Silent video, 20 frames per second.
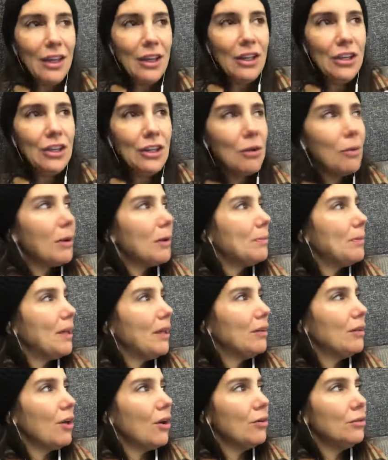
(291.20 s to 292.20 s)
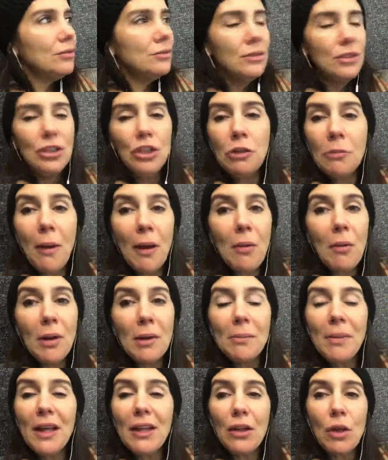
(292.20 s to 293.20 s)
You don't want to be alone. You might want
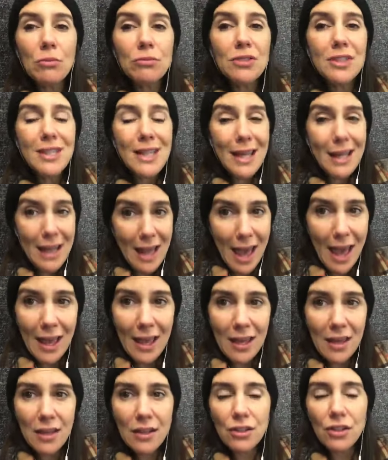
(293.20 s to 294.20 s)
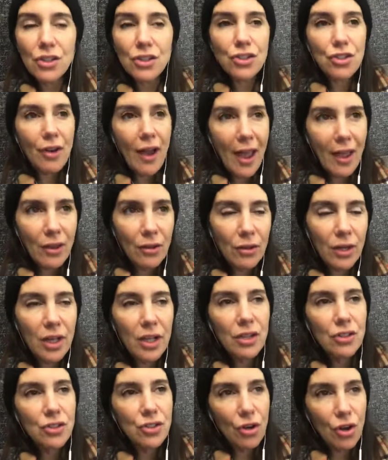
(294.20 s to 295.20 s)
to be alone today because you're angry,
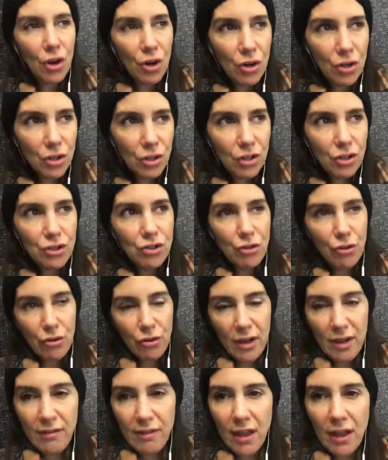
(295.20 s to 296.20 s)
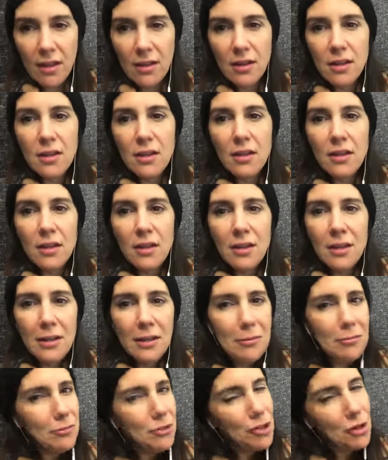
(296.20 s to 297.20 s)
because you're hurt, because you're grieving.
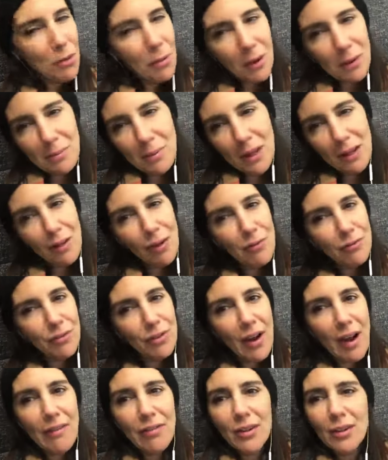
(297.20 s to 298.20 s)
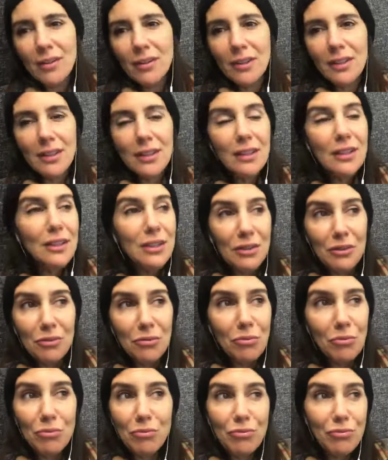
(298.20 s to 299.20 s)
But you don't want to be alone forever.
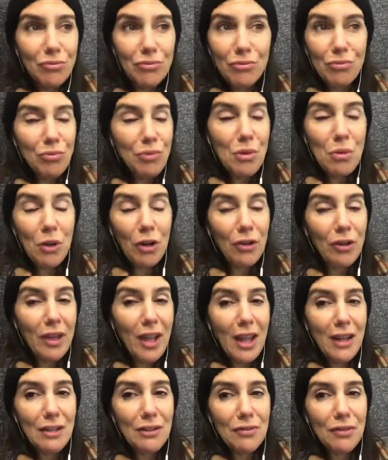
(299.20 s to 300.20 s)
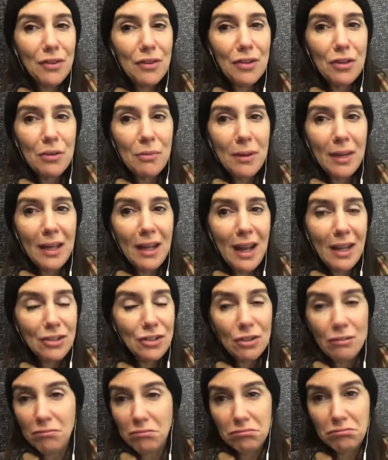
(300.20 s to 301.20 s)
We were created for the human
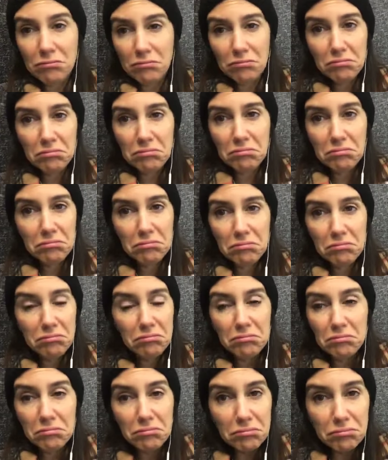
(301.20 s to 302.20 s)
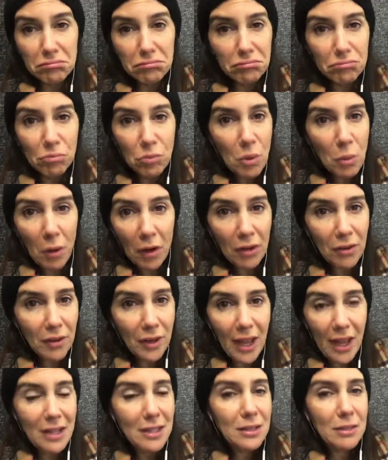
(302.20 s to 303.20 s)
connection. We weren't
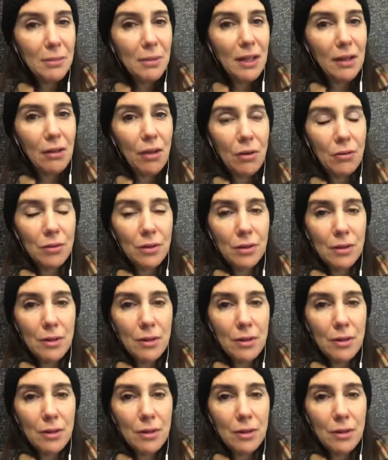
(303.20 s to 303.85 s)
created to be alone.